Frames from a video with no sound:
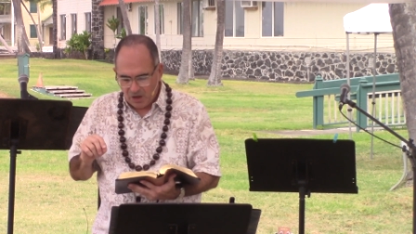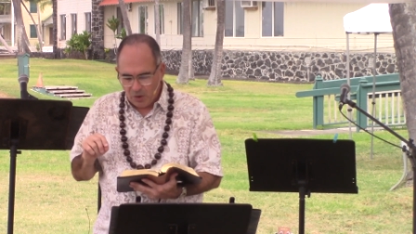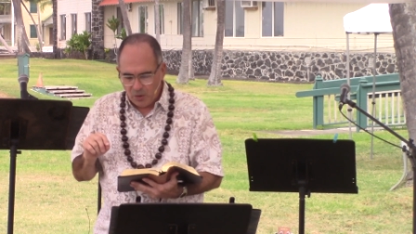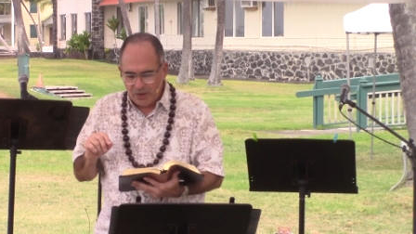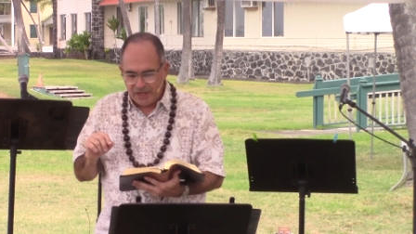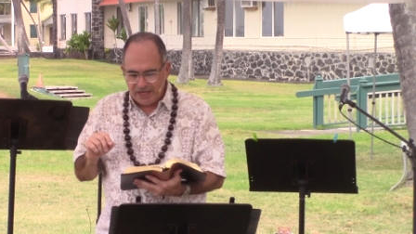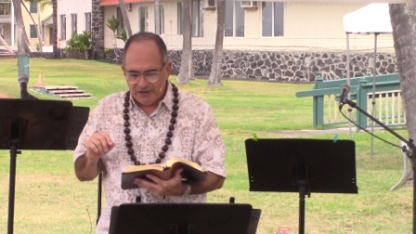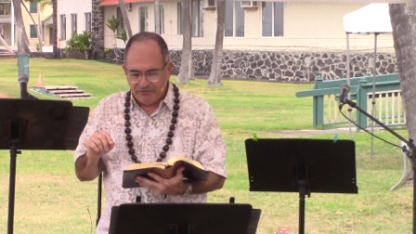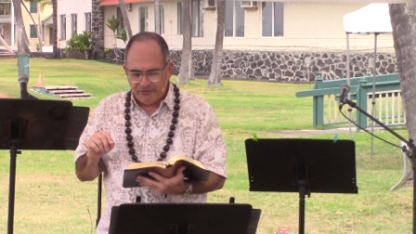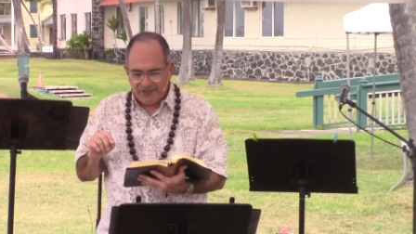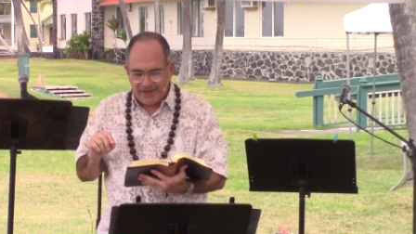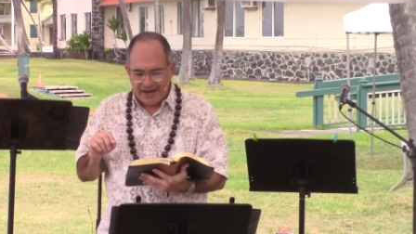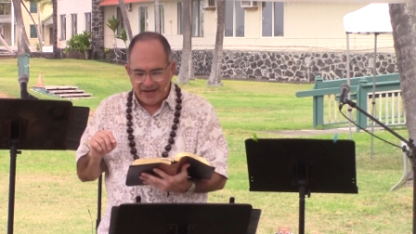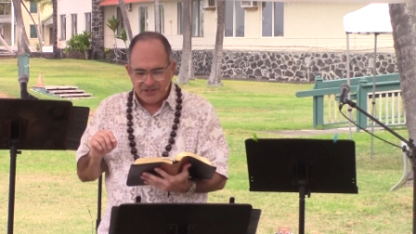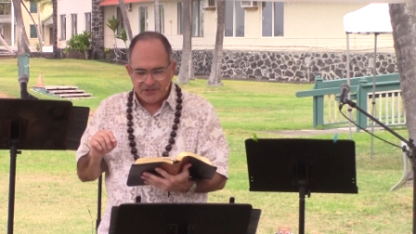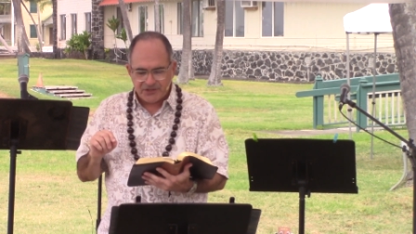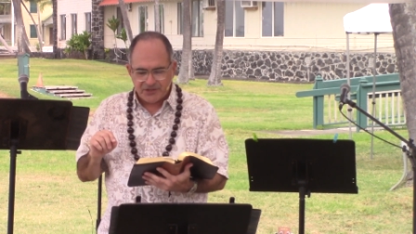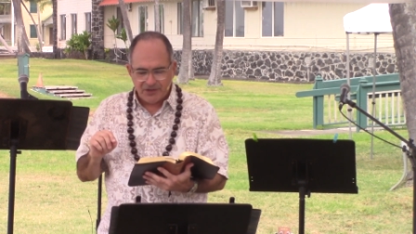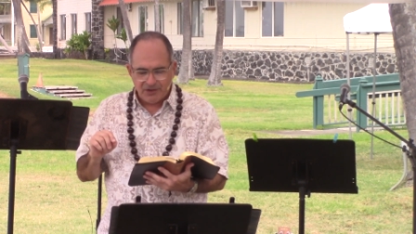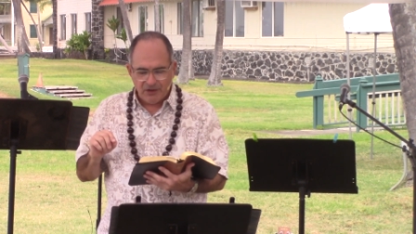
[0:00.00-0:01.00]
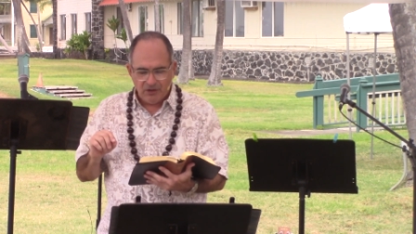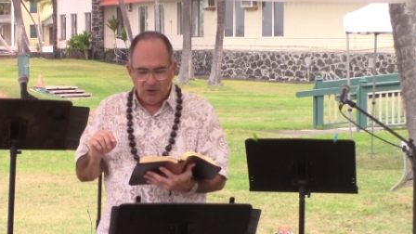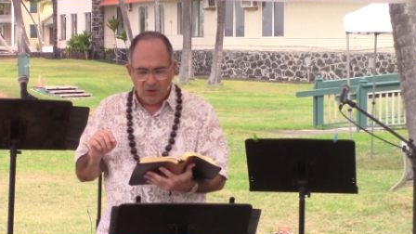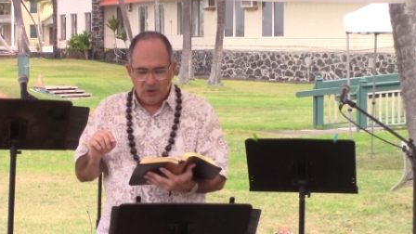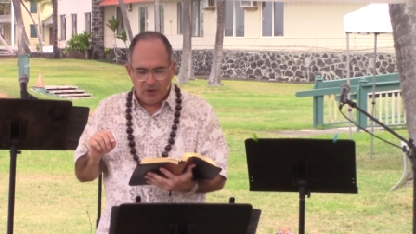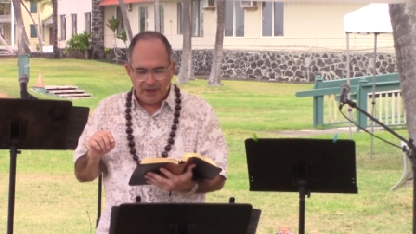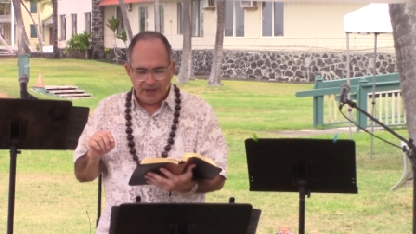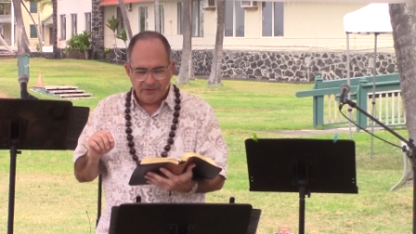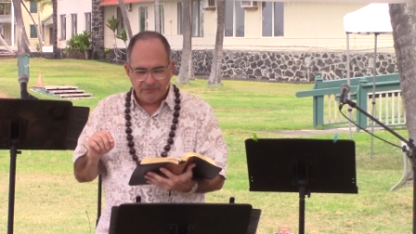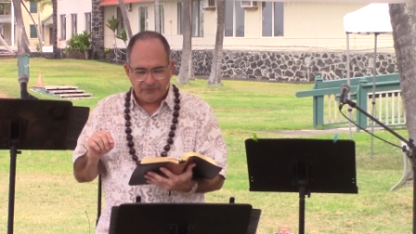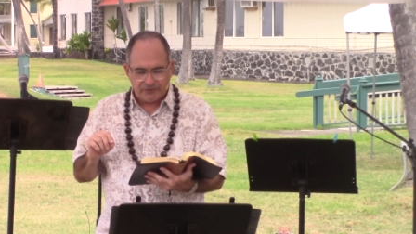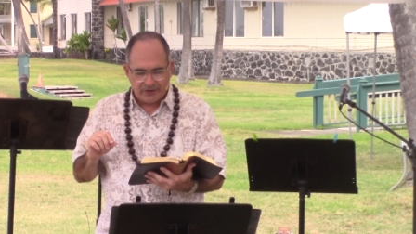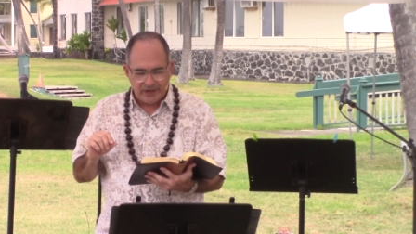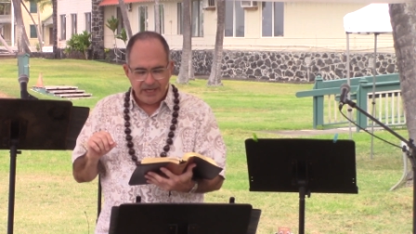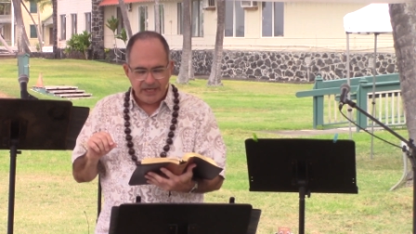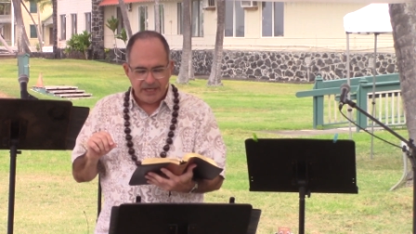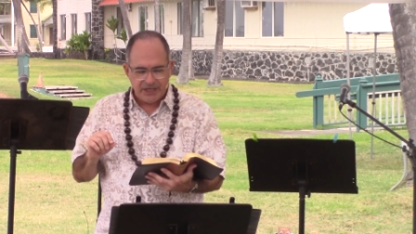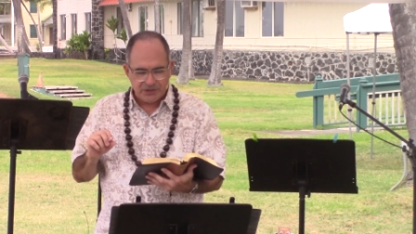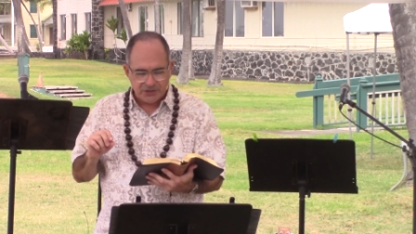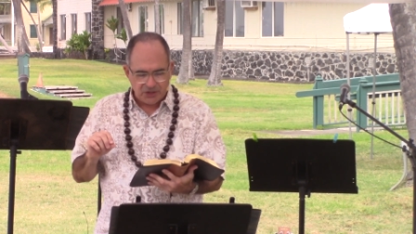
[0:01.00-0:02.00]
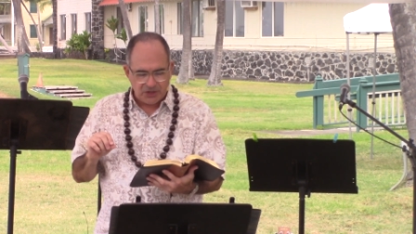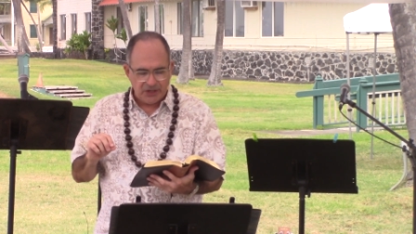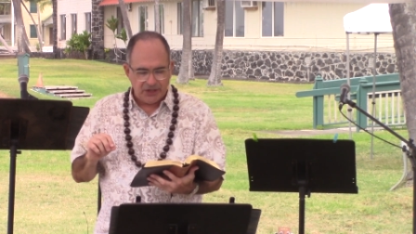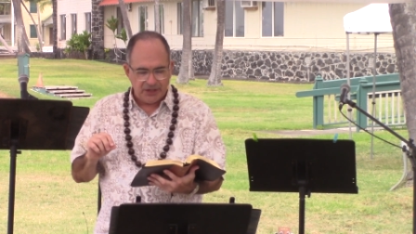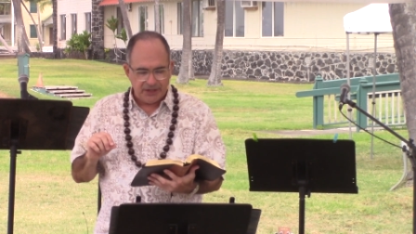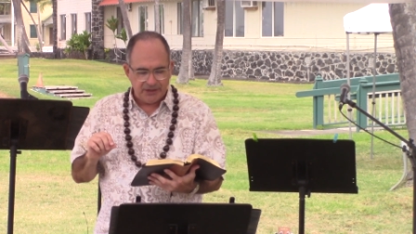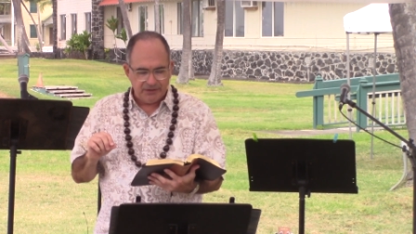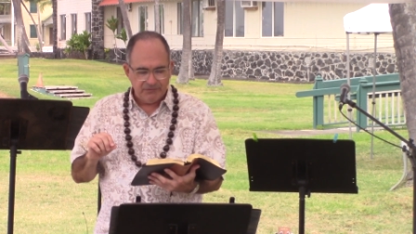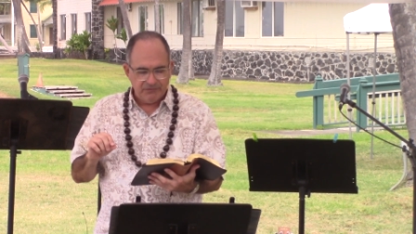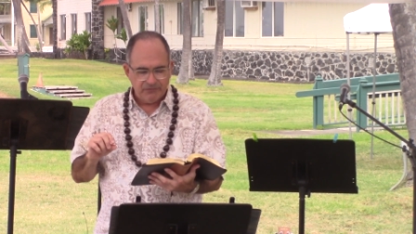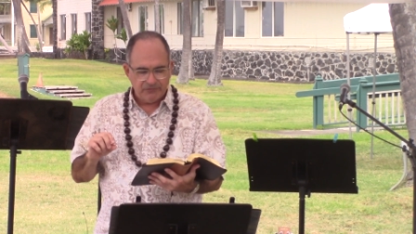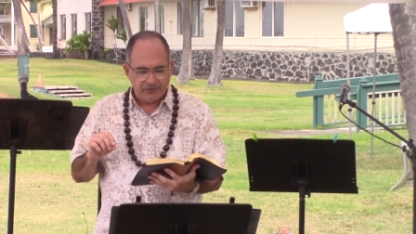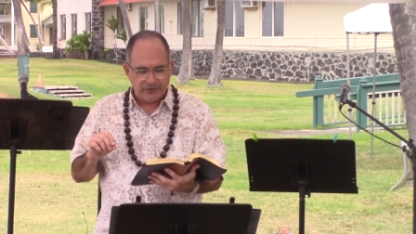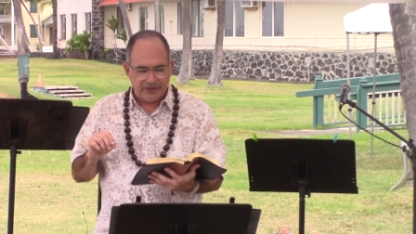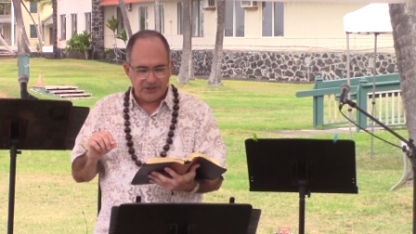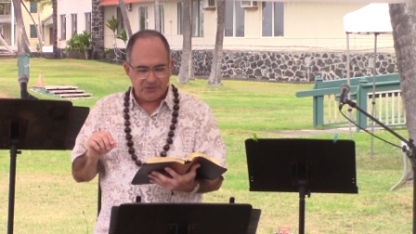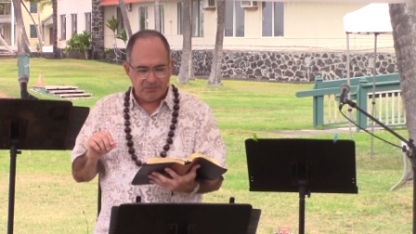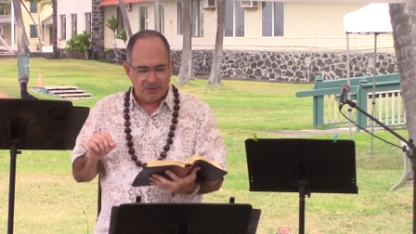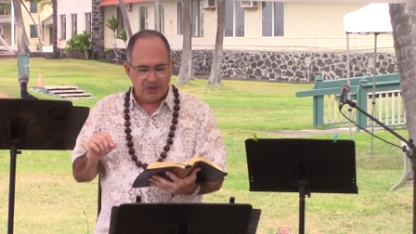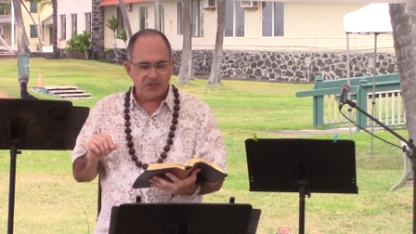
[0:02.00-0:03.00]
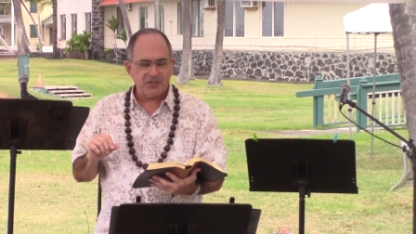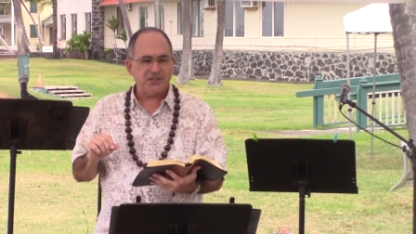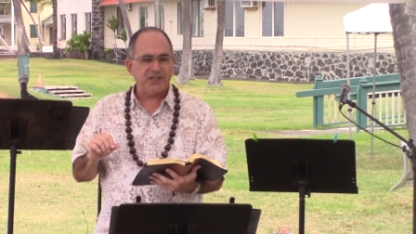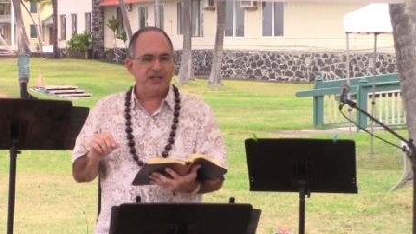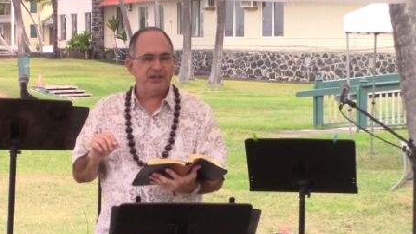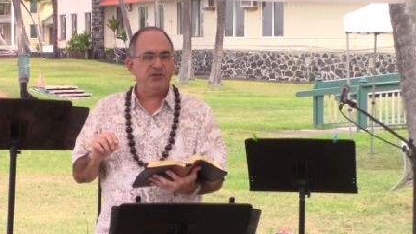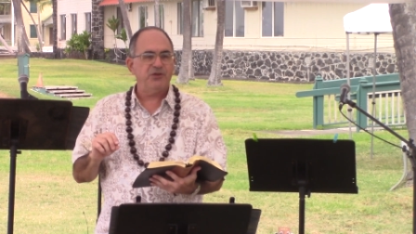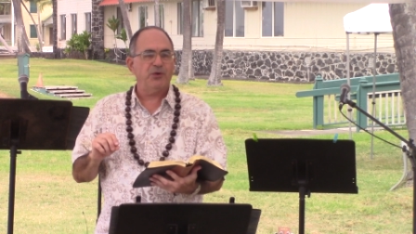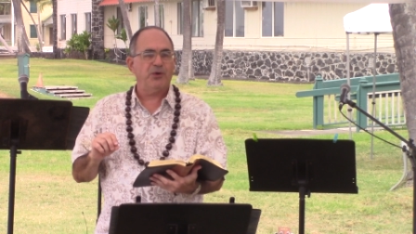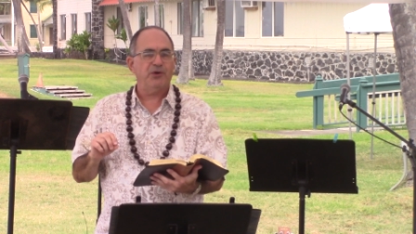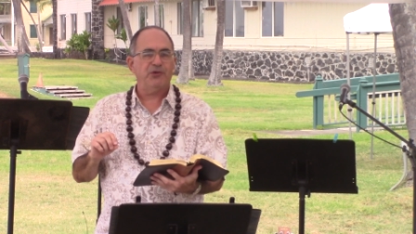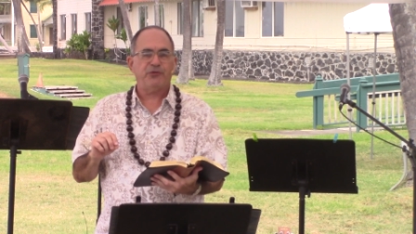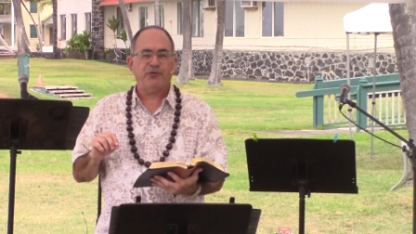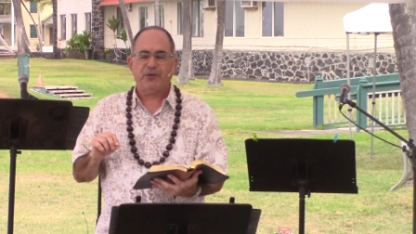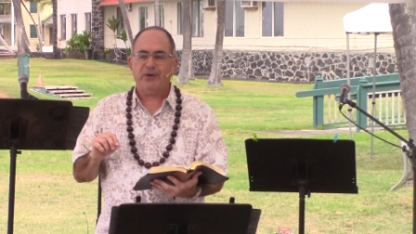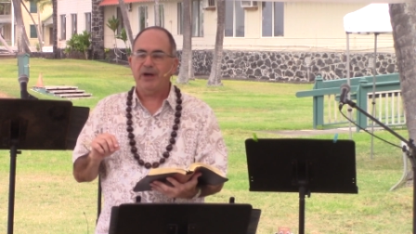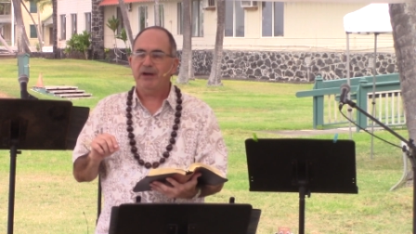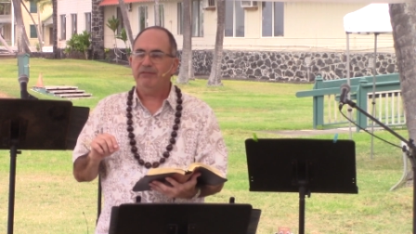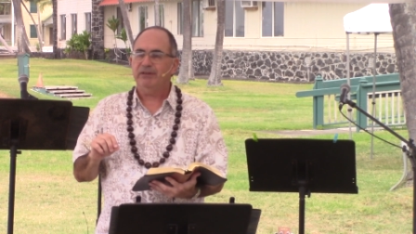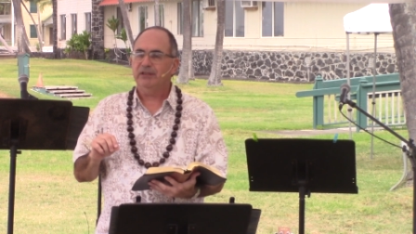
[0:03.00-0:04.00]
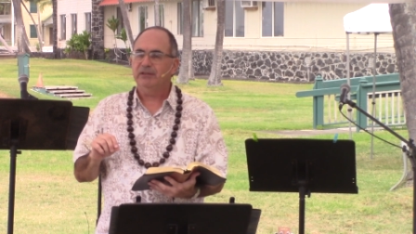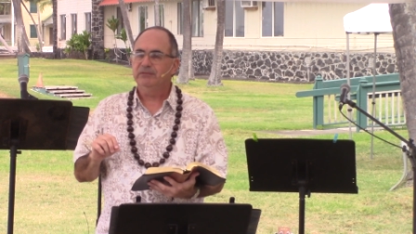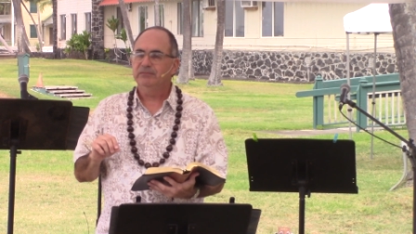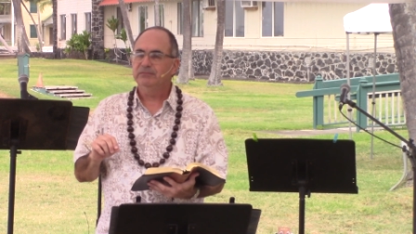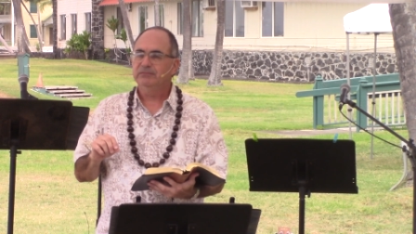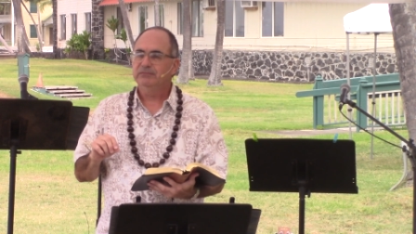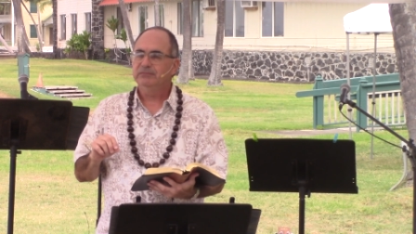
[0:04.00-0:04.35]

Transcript: Oh, give thanks to the Lord, for he is good, for his mercy endures forever.